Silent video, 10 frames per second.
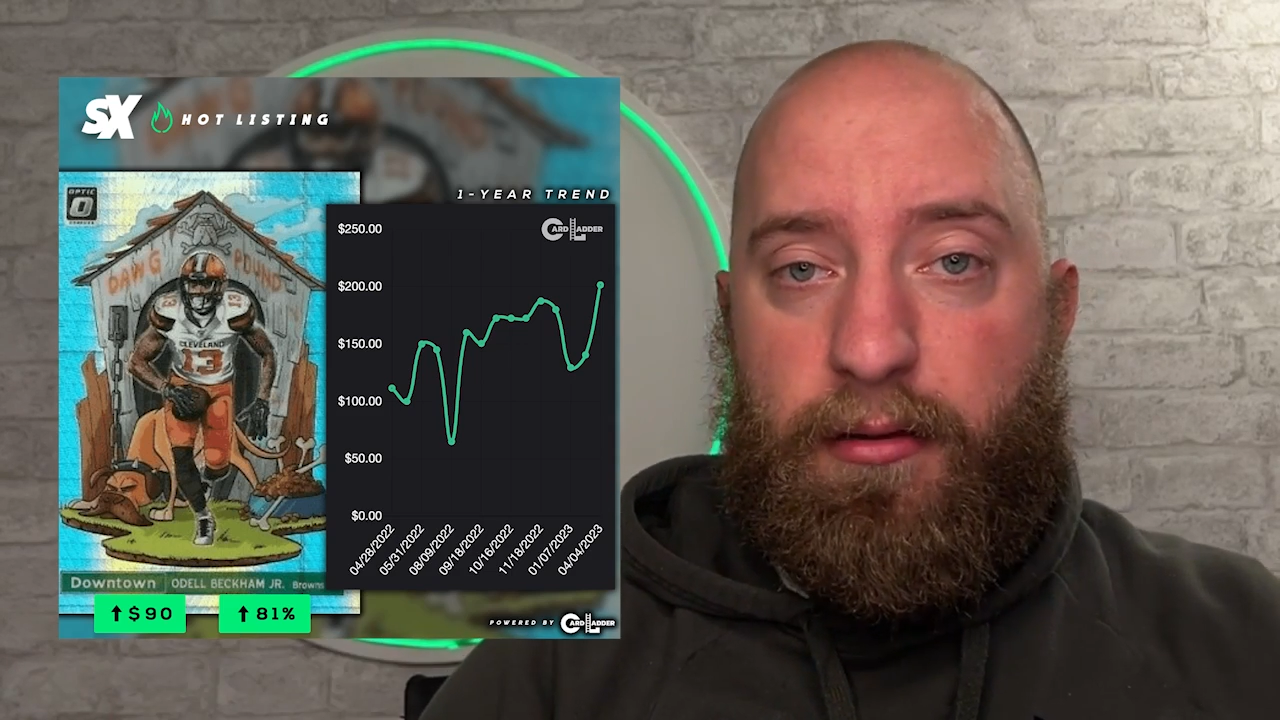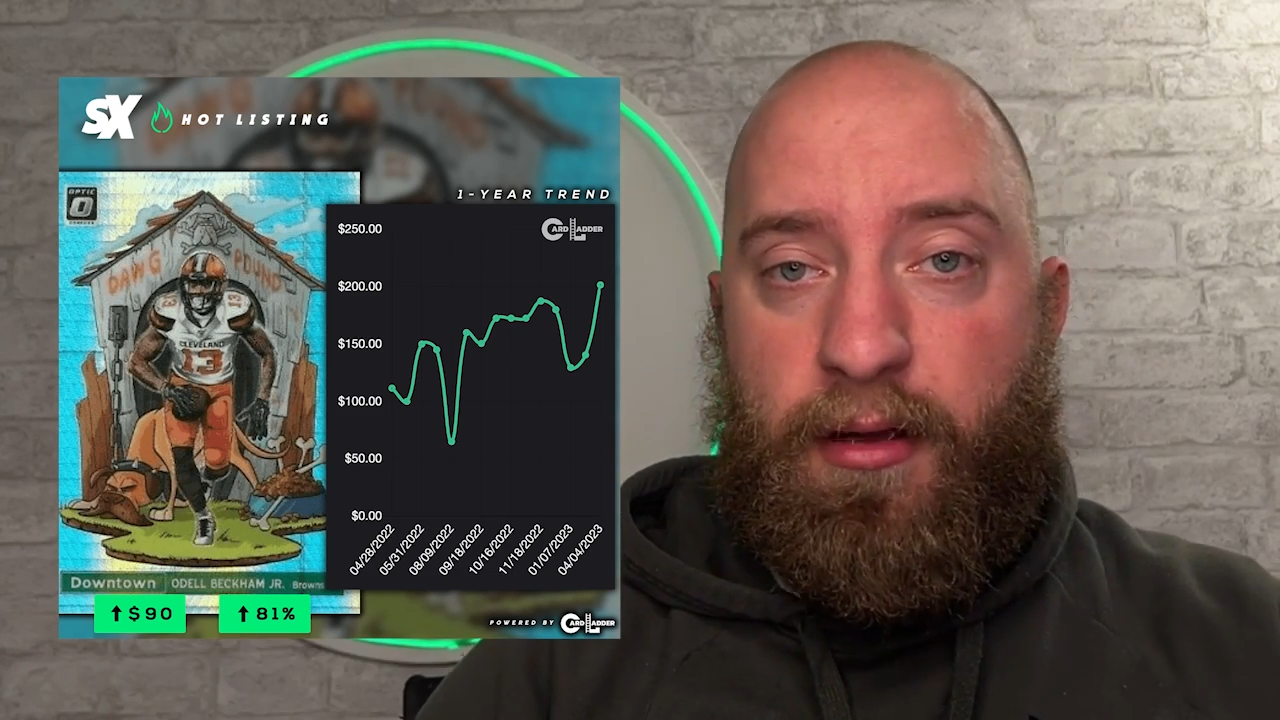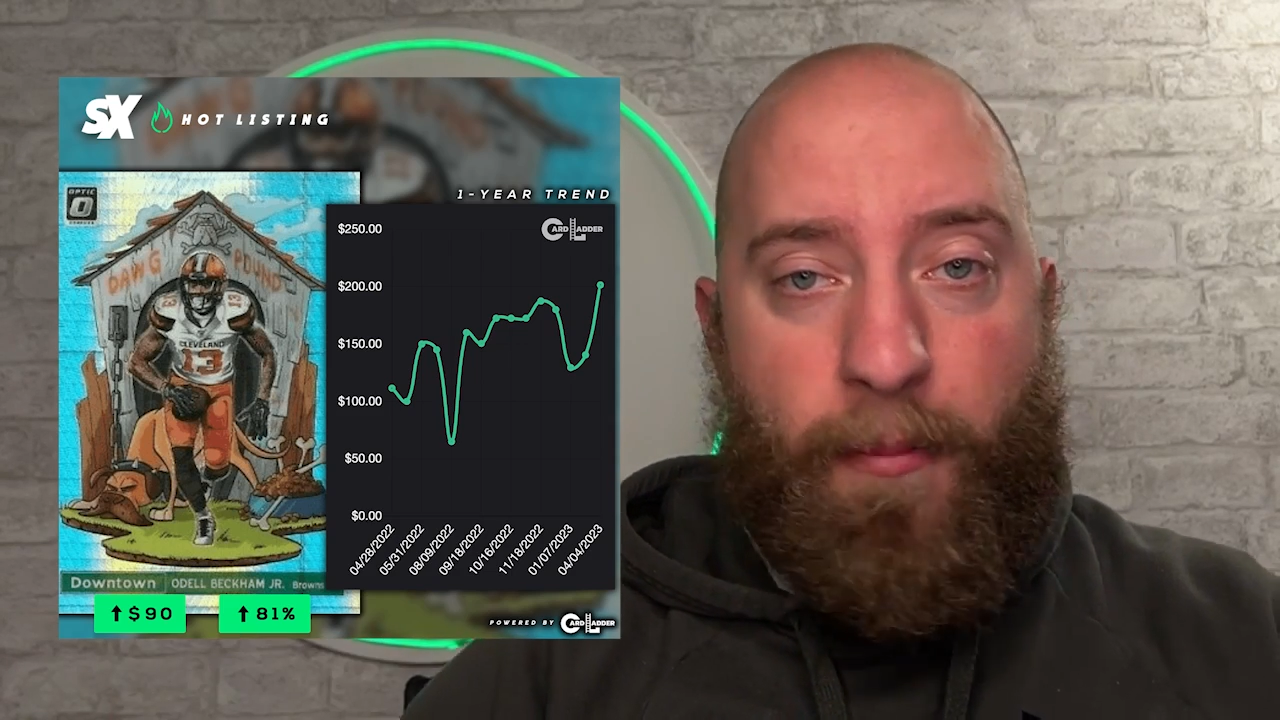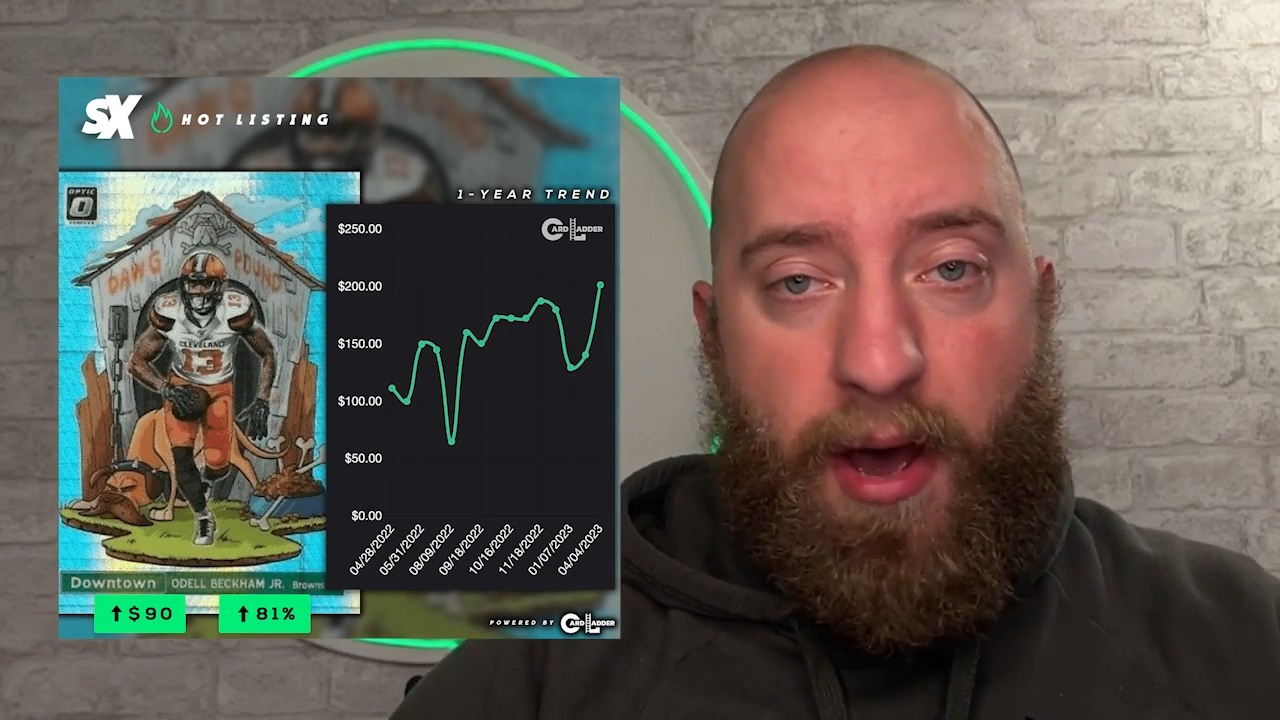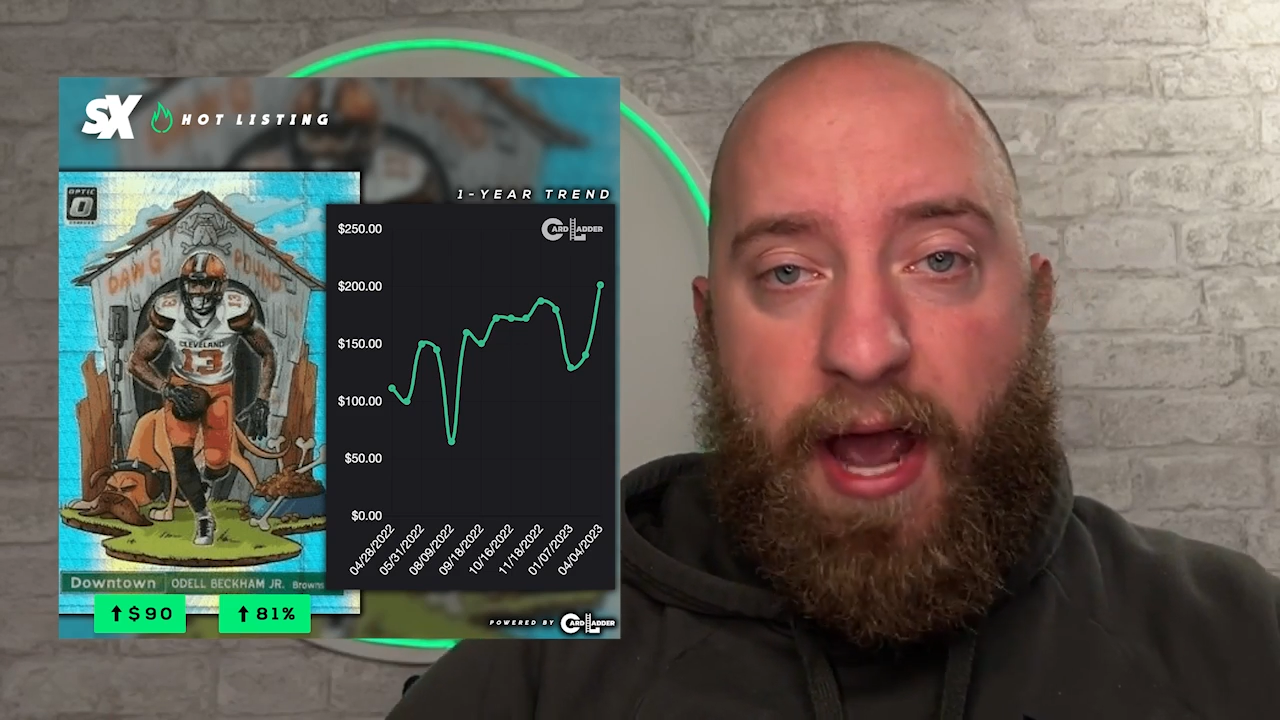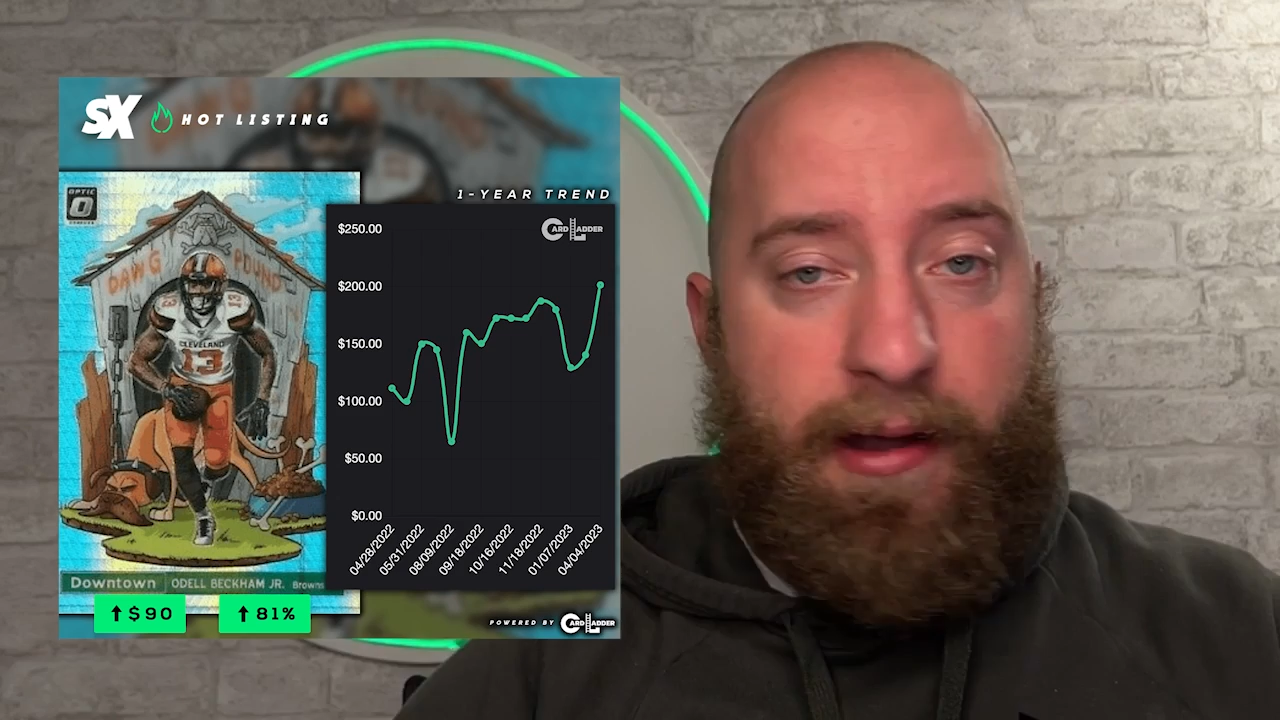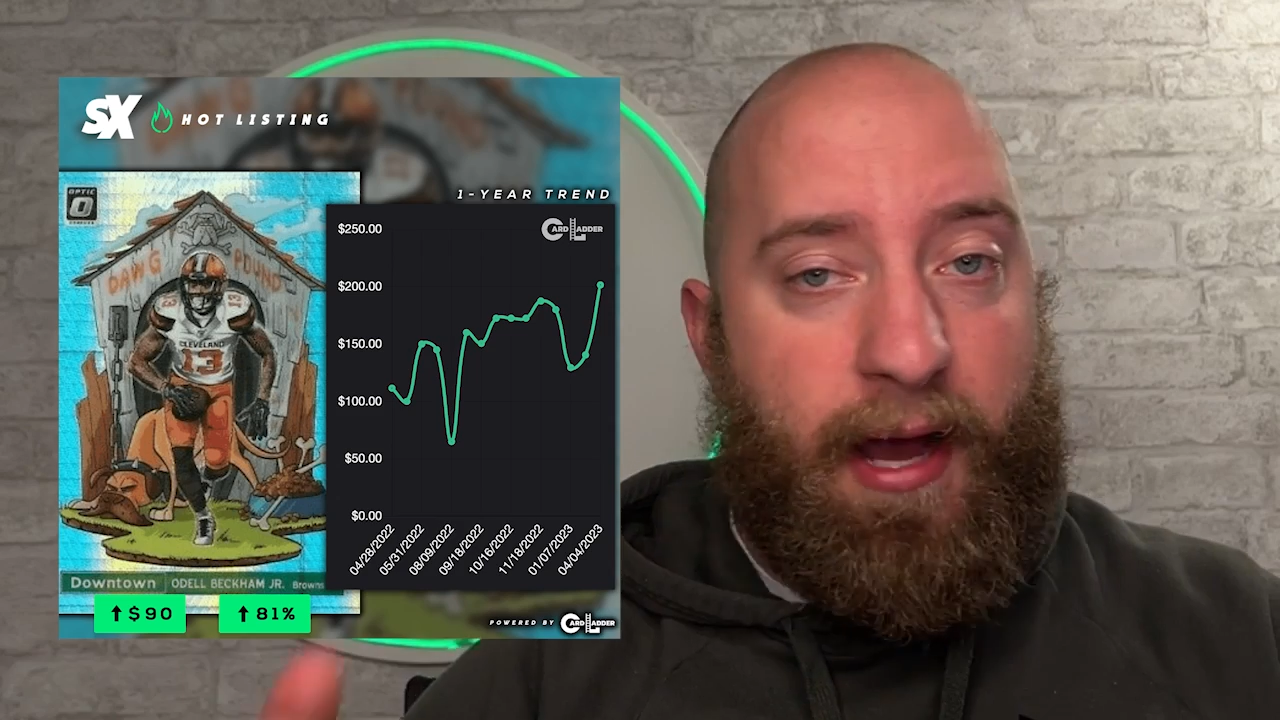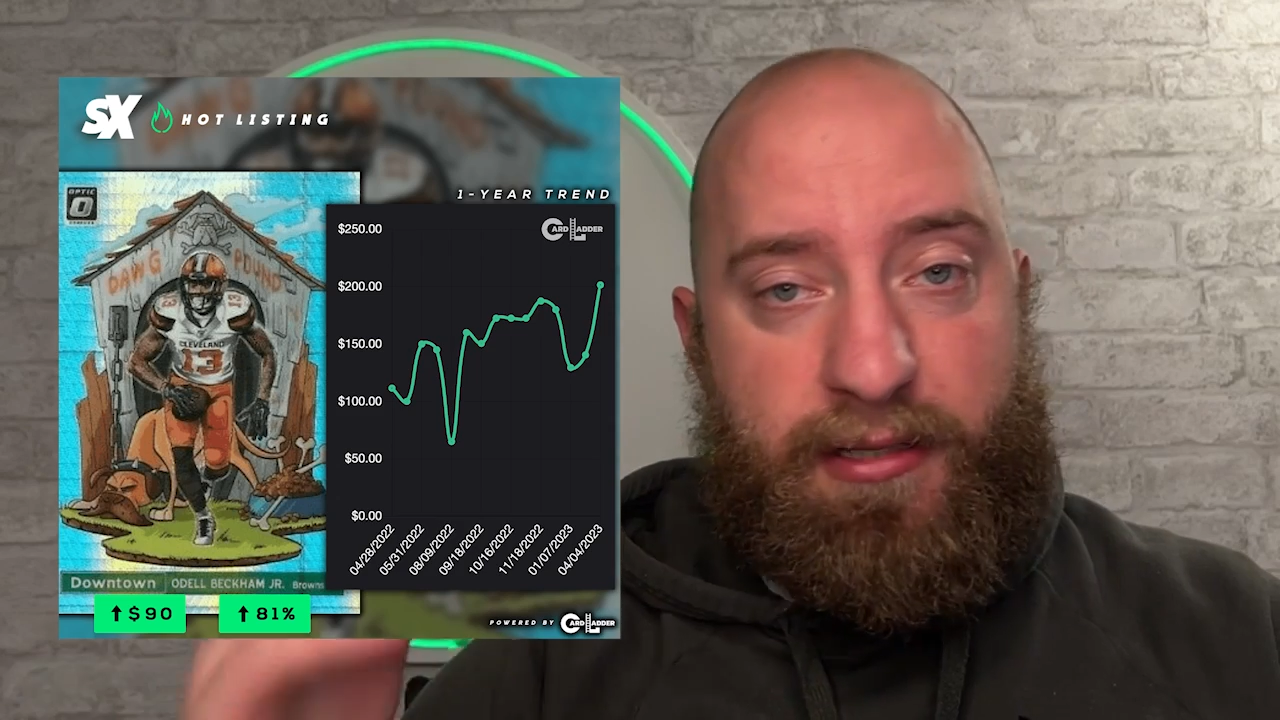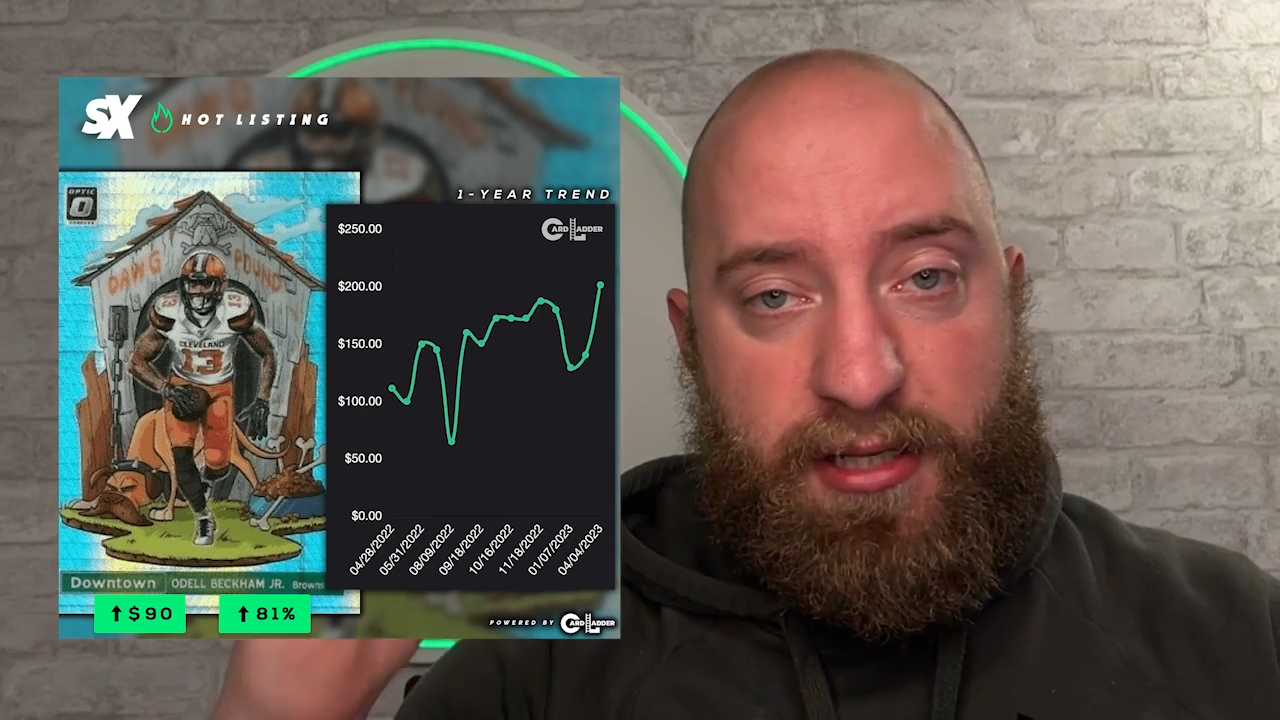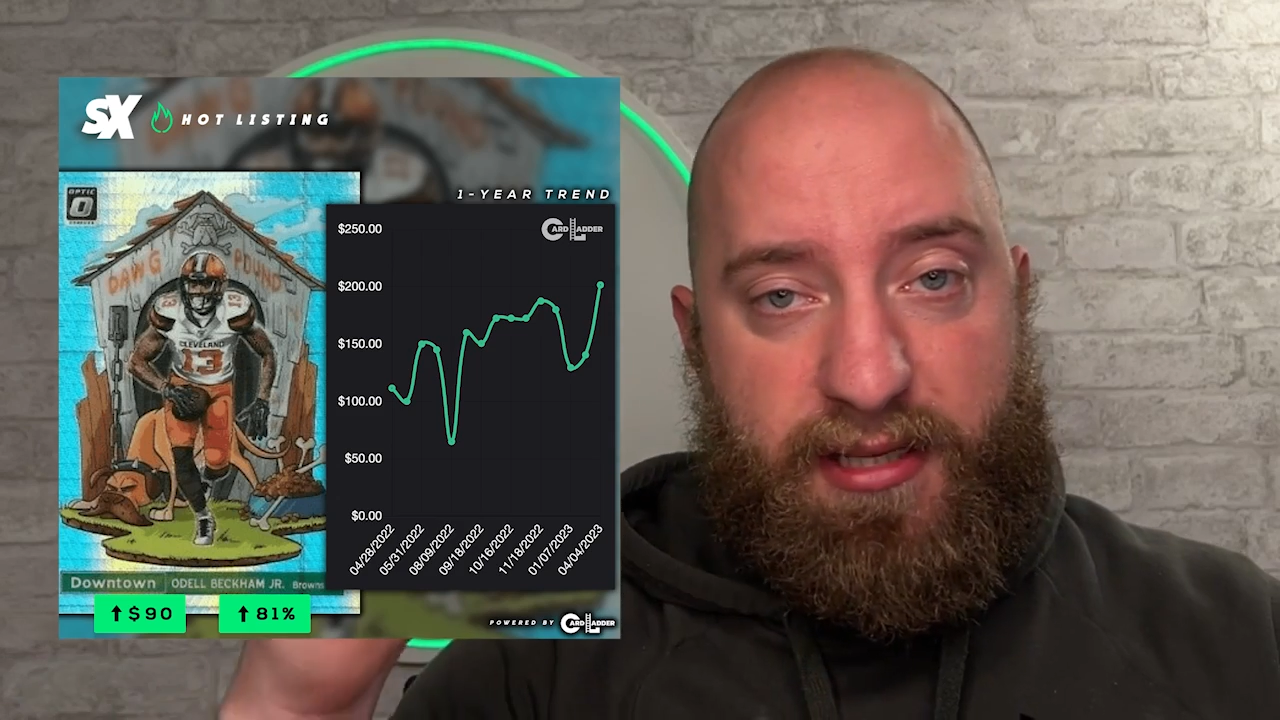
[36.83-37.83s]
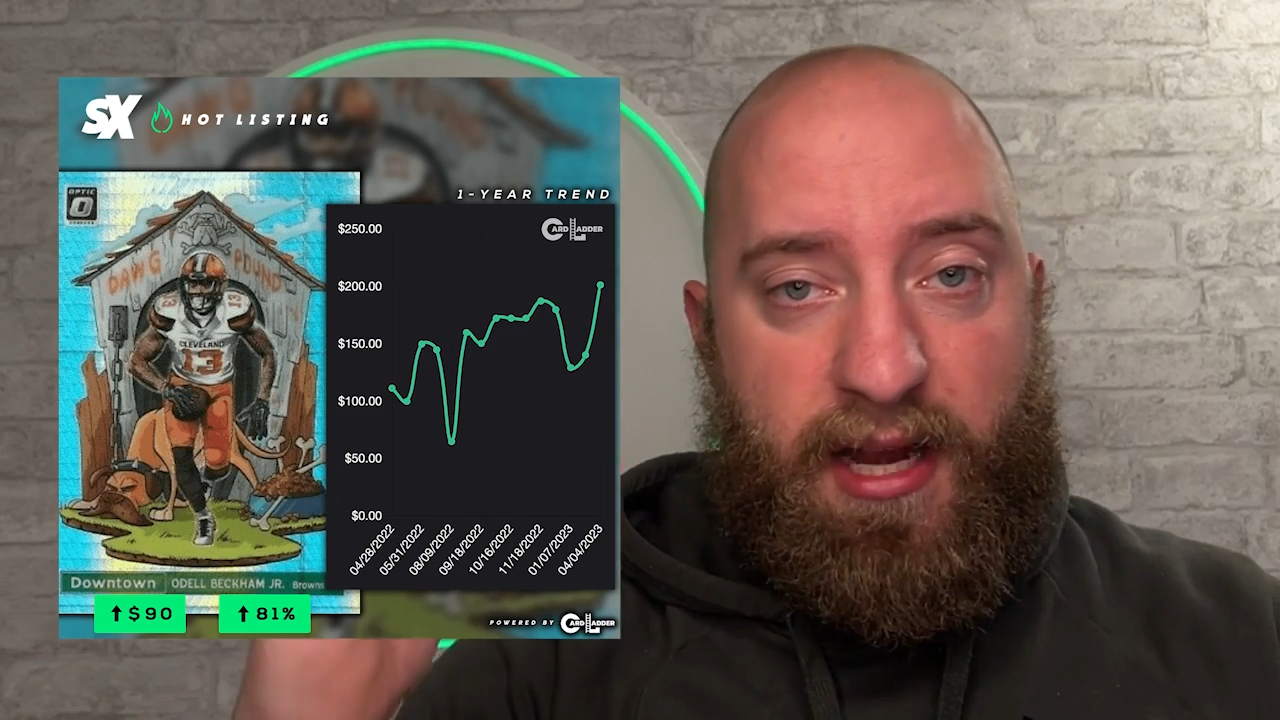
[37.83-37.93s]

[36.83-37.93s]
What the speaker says: not just